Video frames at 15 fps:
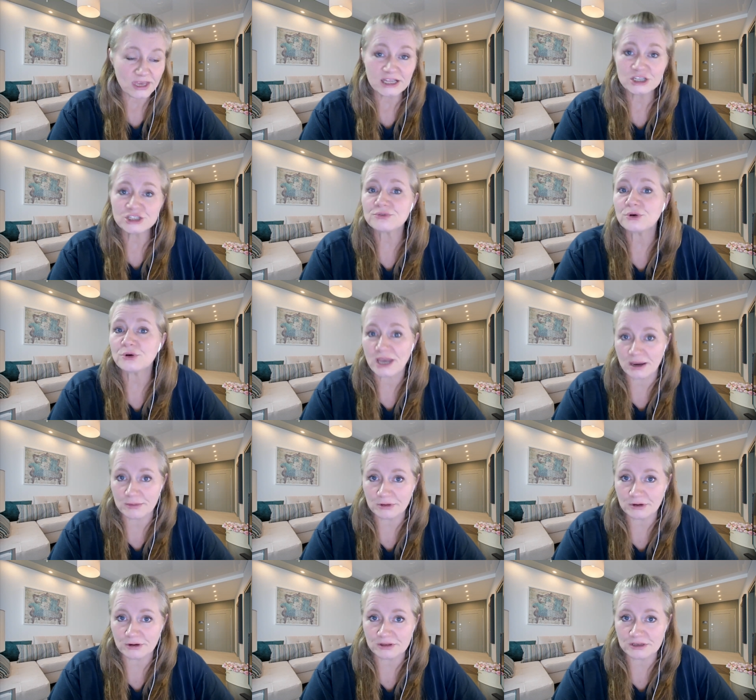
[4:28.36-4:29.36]
English
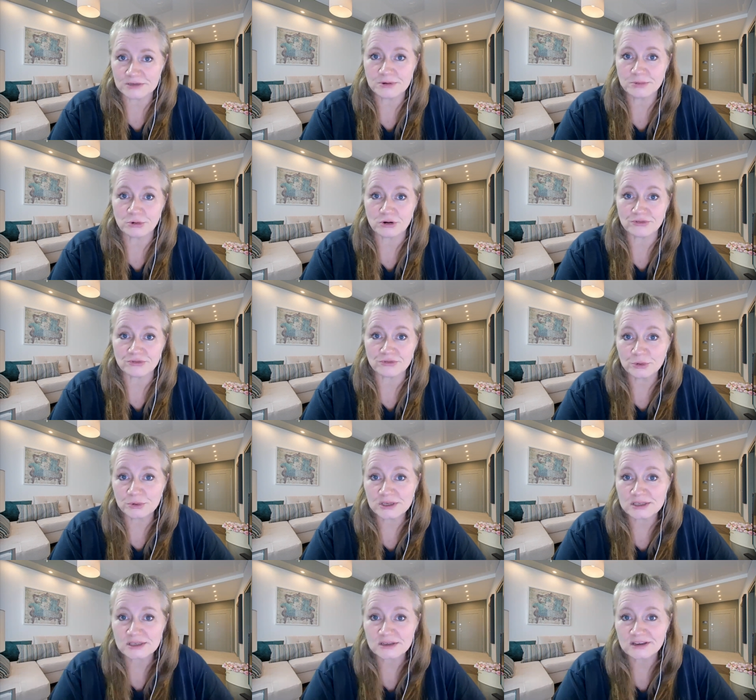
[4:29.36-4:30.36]
vocabulary. These people are
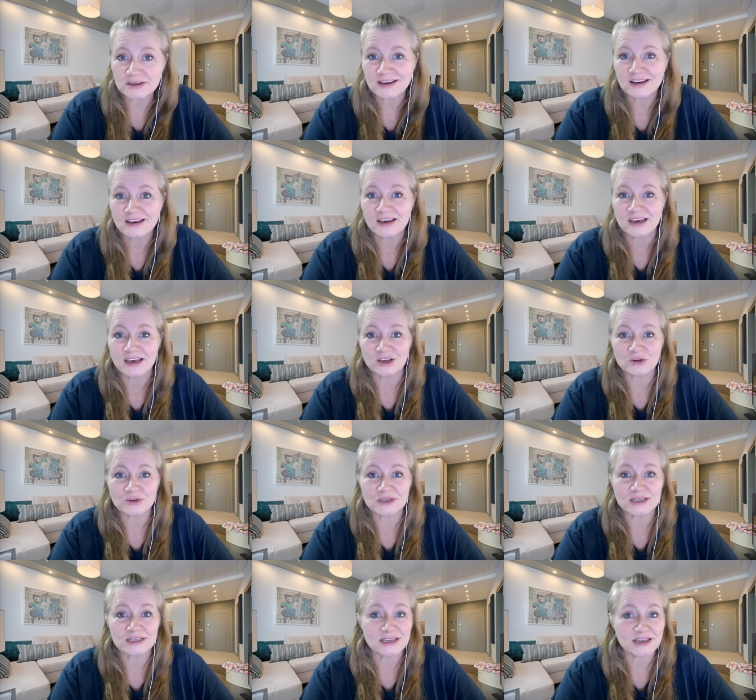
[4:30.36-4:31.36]
fluent. And you'll
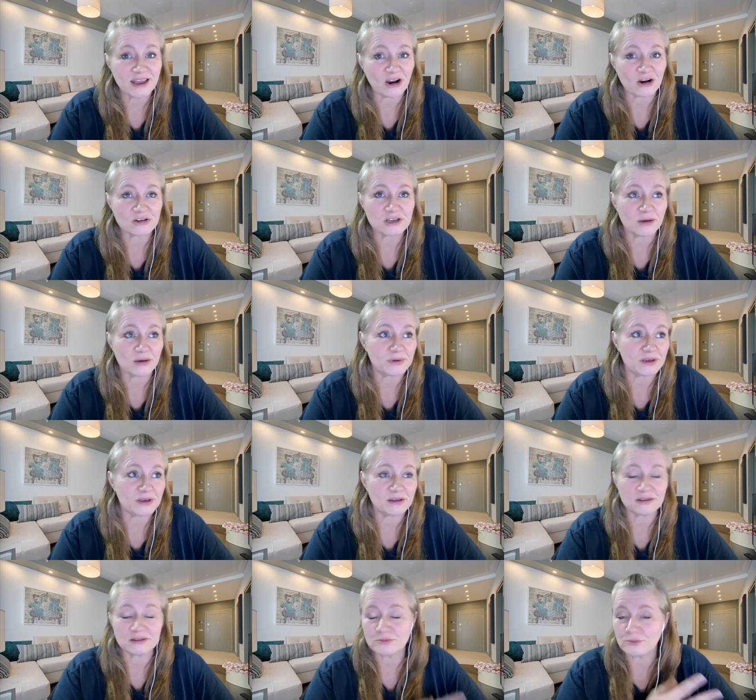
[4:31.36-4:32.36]
say today our
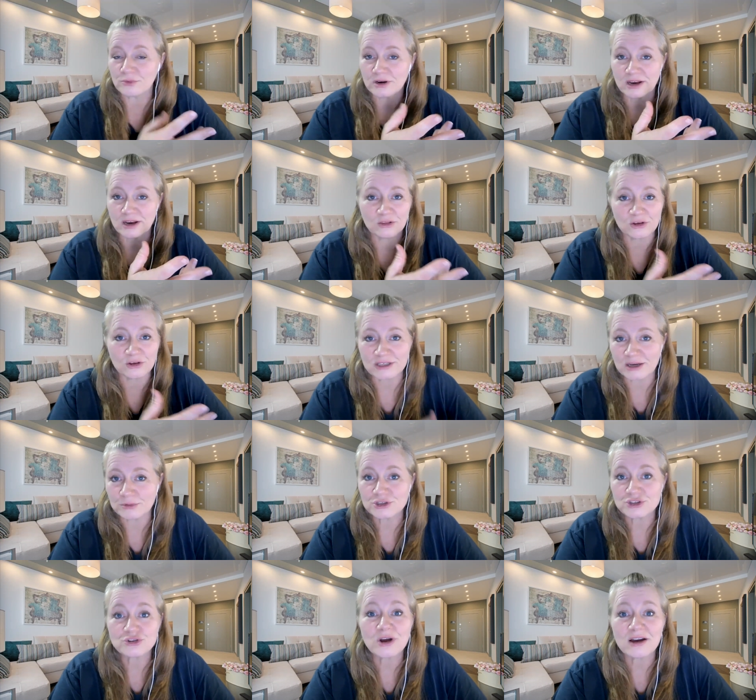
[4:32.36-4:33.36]
topic, the one I looked at
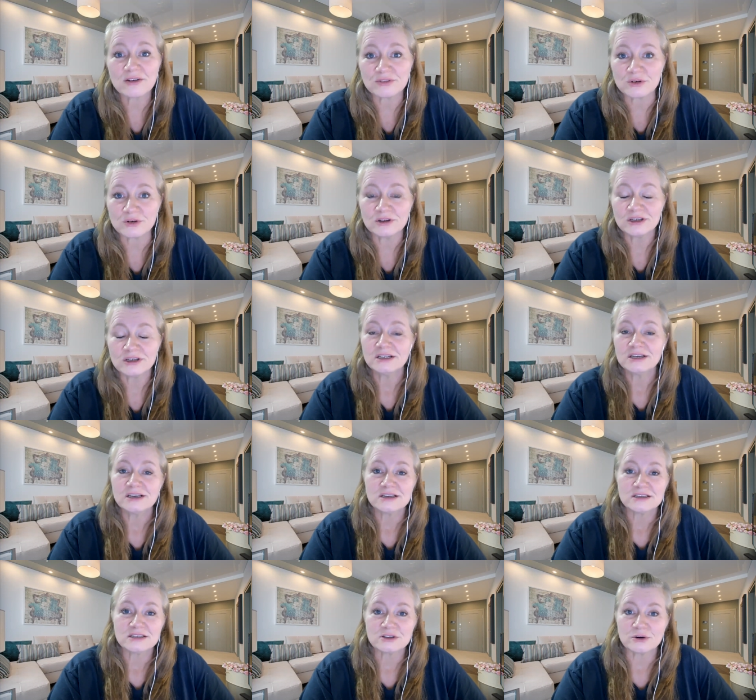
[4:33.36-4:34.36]
was travel.
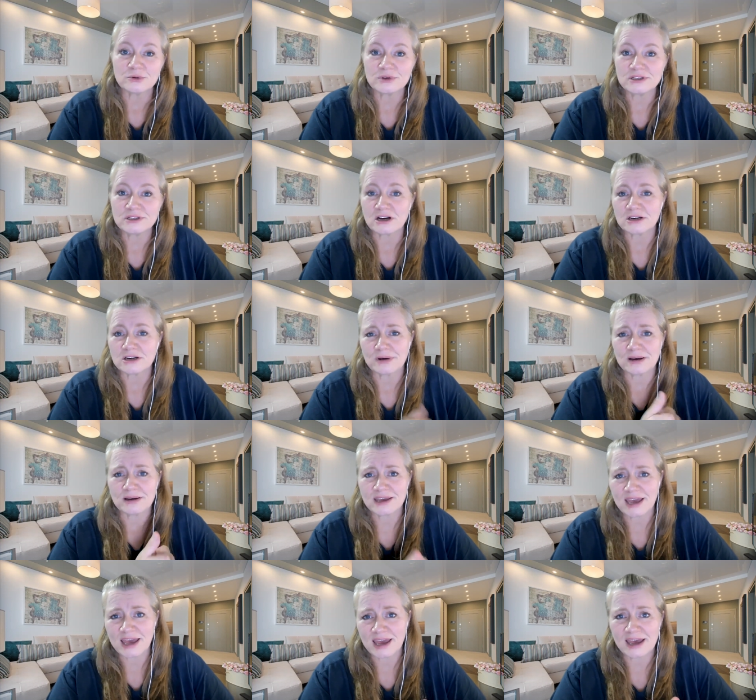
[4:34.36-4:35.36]
So they talked
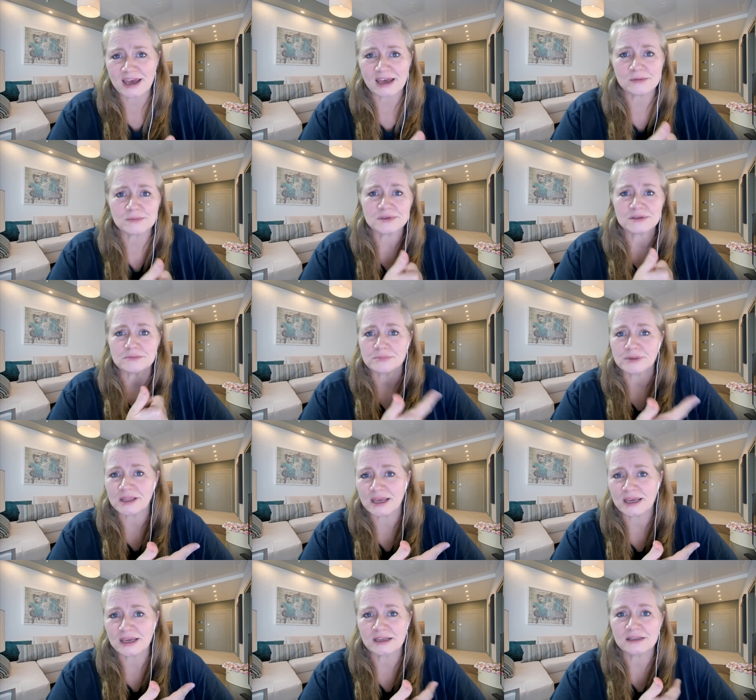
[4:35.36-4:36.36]
about cabs and
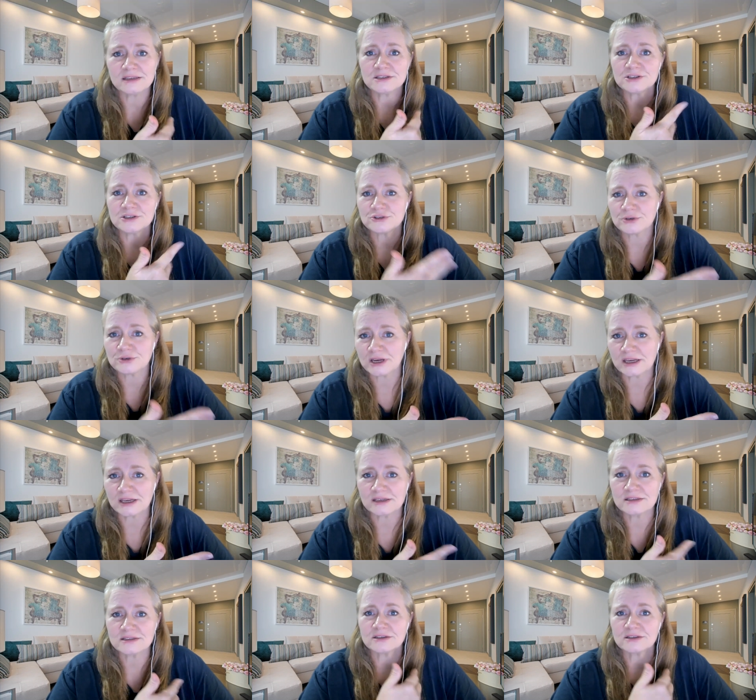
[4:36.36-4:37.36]
planes and
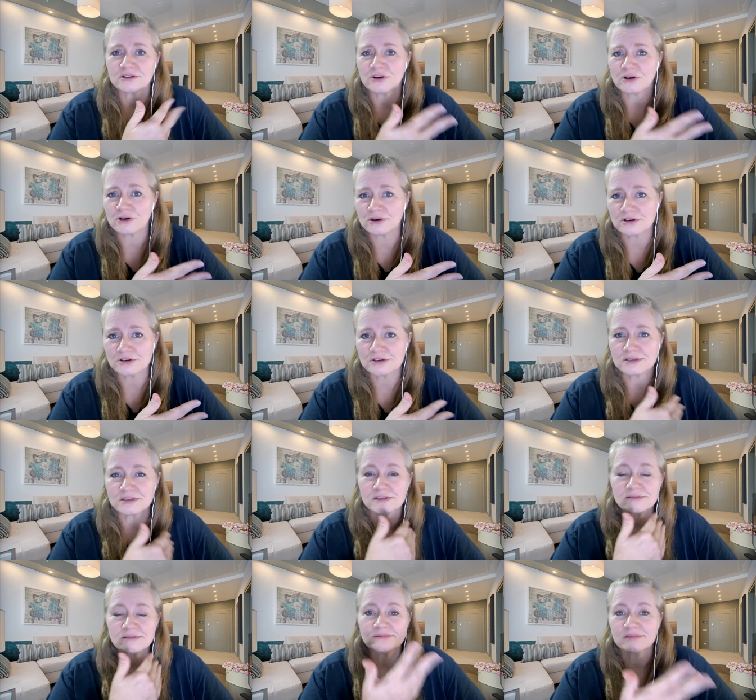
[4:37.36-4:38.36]
trains and cars
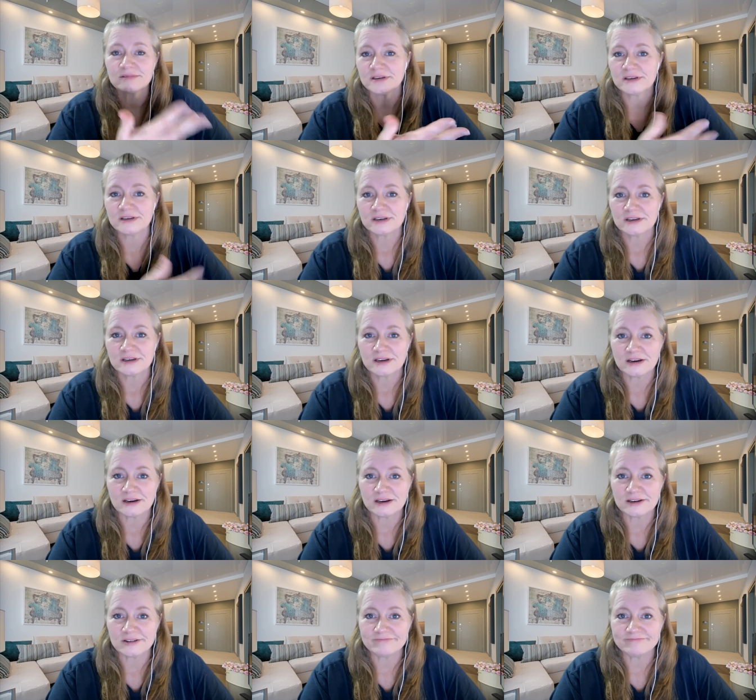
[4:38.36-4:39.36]
and
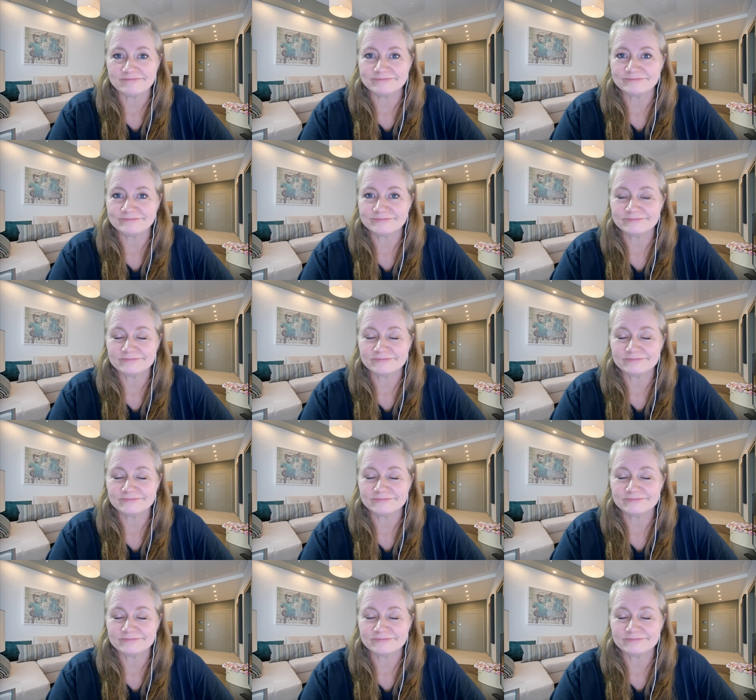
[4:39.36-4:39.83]
um,